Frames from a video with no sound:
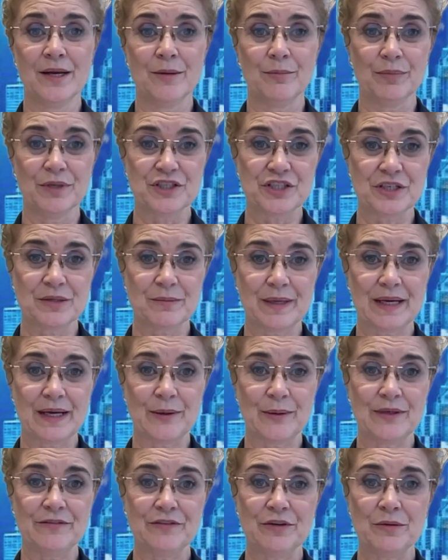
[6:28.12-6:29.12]
Bishop,
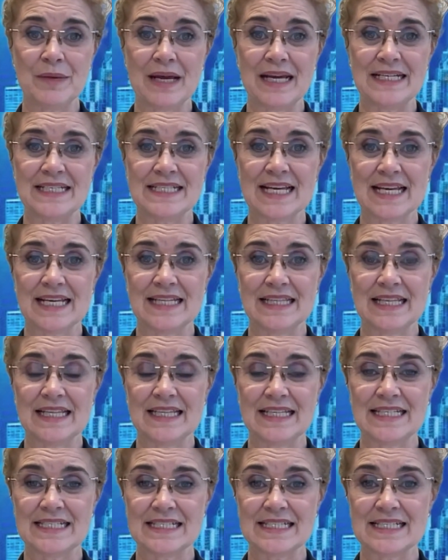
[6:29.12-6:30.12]
however, maintained that
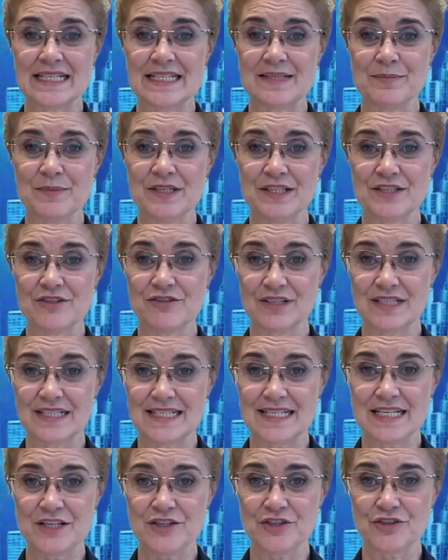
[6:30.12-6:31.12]
the assessments are
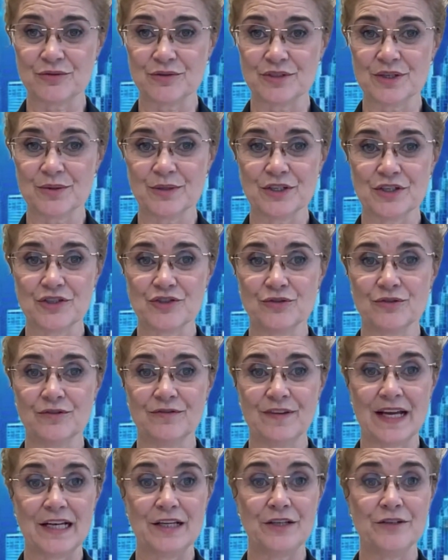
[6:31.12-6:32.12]
essential to ensure
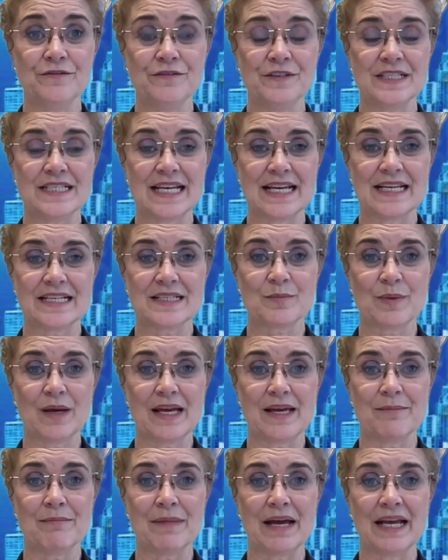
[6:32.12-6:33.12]
value for
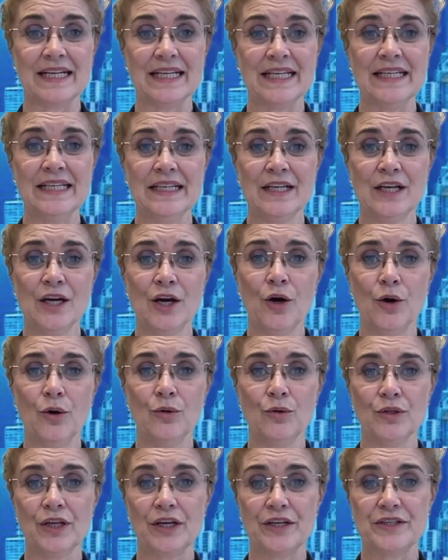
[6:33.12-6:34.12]
taxpayer money,
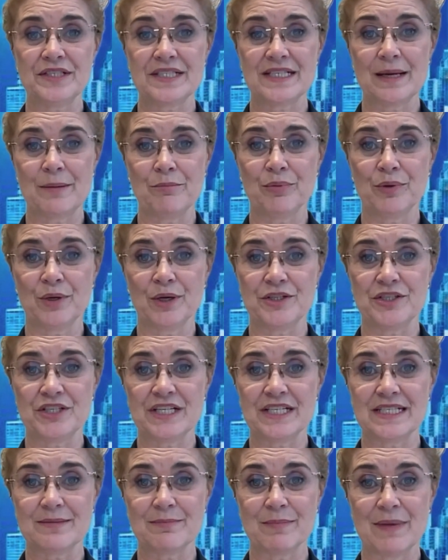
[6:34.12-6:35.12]
although some
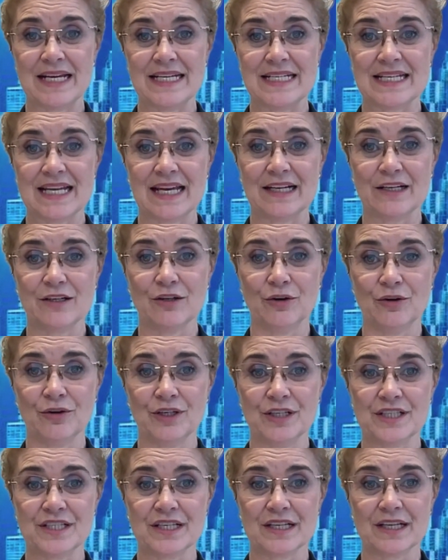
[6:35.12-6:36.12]
projects may take
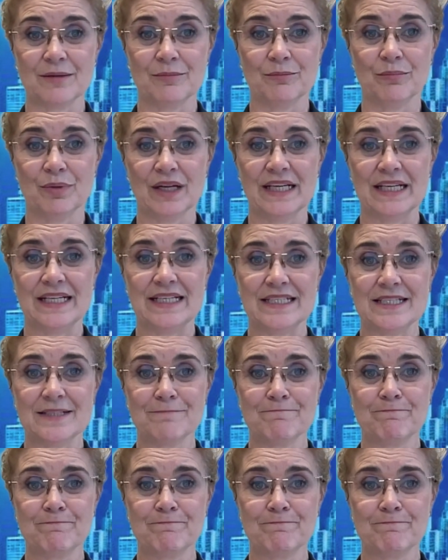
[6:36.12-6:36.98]
longer to complete.